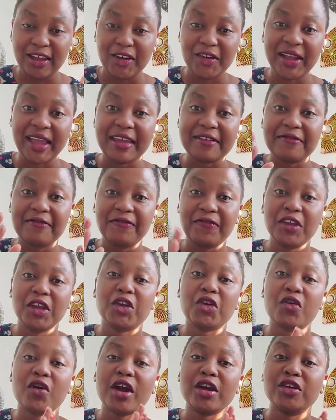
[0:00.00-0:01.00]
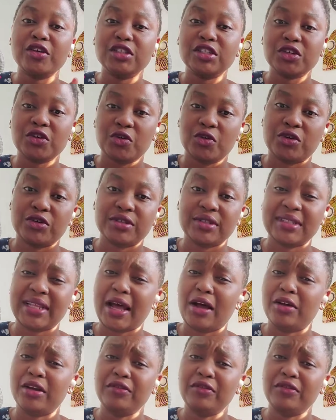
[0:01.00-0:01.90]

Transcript: Okay, figure out your decor style.